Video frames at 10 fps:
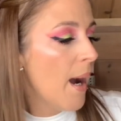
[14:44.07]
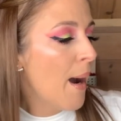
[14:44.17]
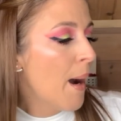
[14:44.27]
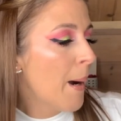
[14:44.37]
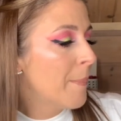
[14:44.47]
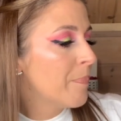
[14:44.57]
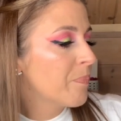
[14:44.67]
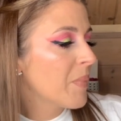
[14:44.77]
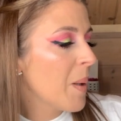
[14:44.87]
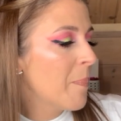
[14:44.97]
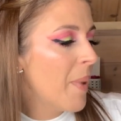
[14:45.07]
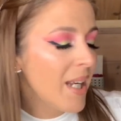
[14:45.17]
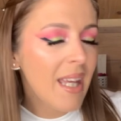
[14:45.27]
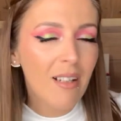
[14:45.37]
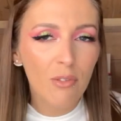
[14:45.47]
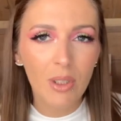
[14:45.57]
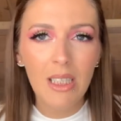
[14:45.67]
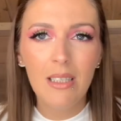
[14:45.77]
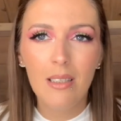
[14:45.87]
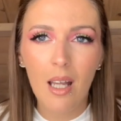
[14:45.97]
Um, but it
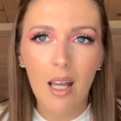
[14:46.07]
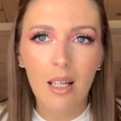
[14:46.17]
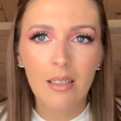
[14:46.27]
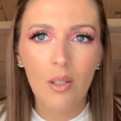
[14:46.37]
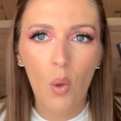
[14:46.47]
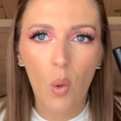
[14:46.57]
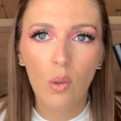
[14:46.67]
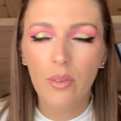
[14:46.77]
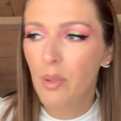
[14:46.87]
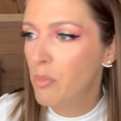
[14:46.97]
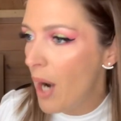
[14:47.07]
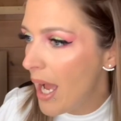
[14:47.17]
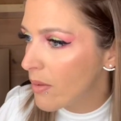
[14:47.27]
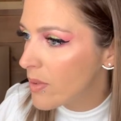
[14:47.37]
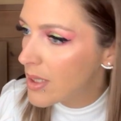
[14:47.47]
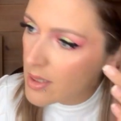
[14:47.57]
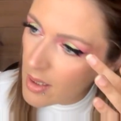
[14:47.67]
really does hold the brows.